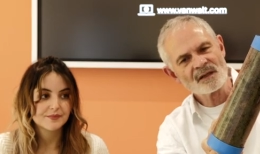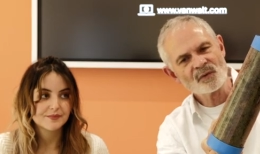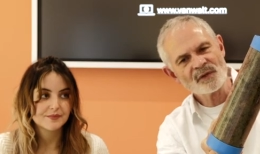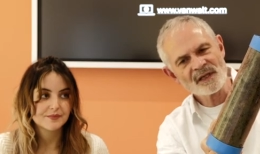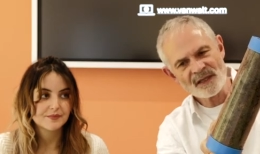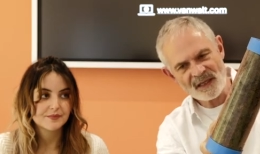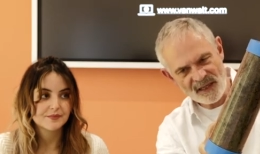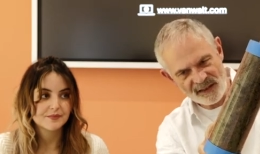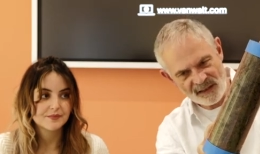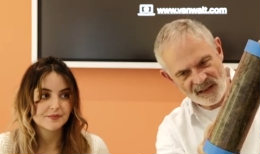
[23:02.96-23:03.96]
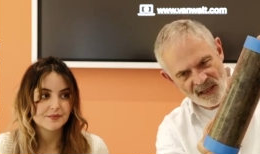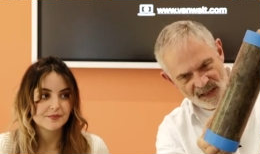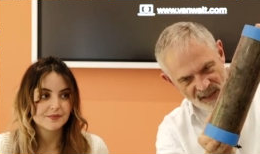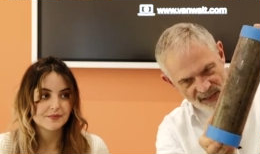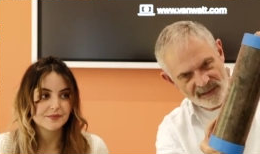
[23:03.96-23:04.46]
Speaker 1: uh, within the liner
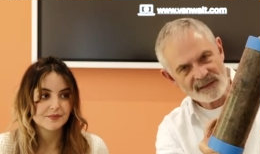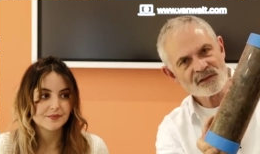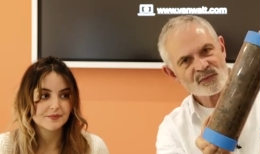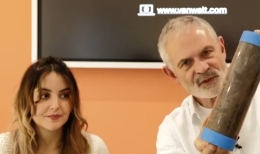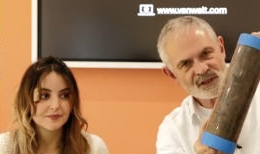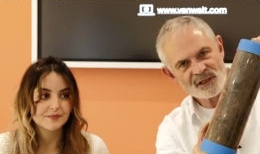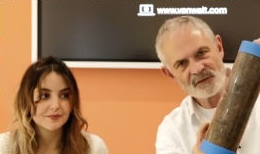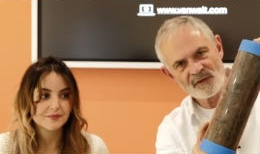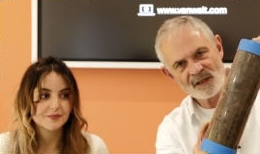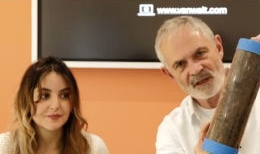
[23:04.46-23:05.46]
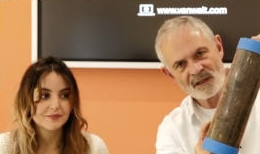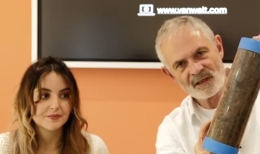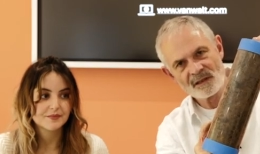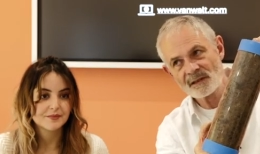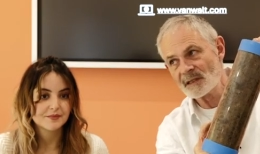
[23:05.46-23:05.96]
at a specific
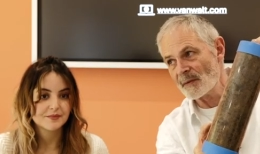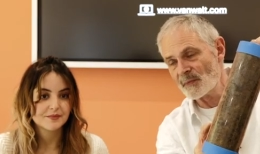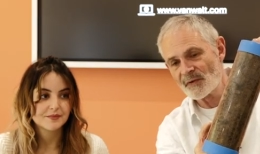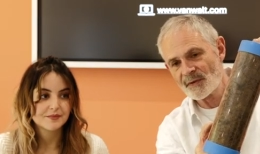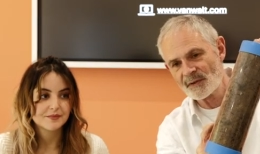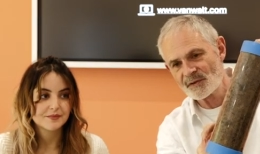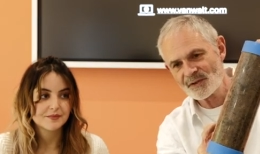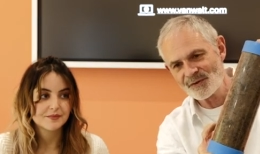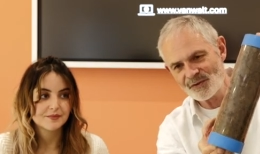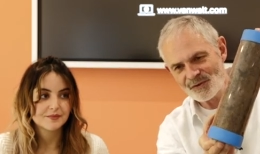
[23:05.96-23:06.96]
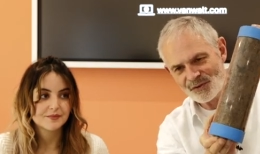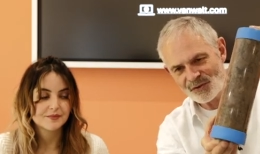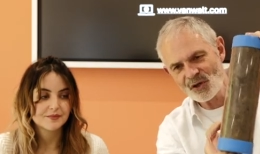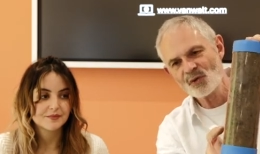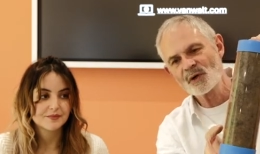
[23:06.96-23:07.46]
depth. So you
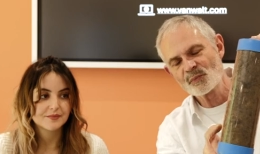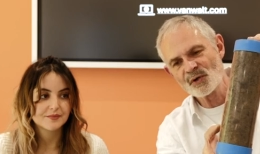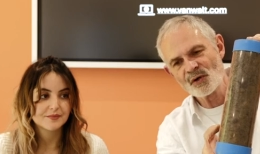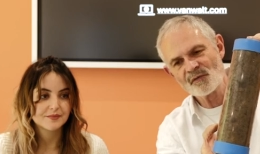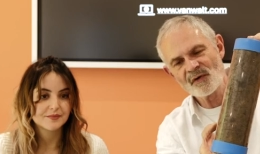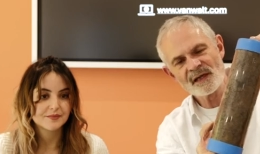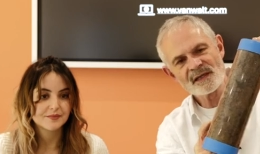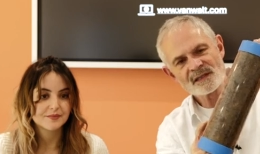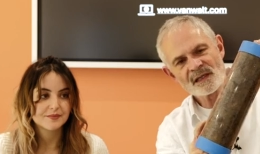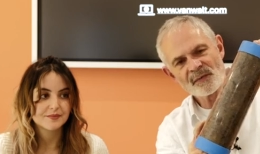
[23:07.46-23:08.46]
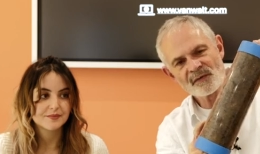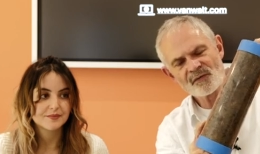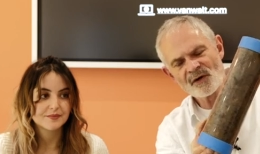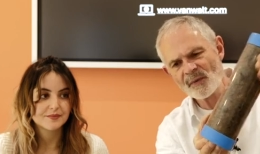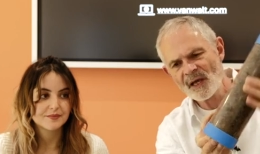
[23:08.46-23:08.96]
know what profile it's coming
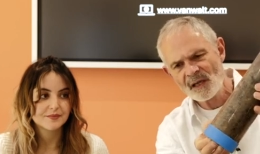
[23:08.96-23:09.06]
from.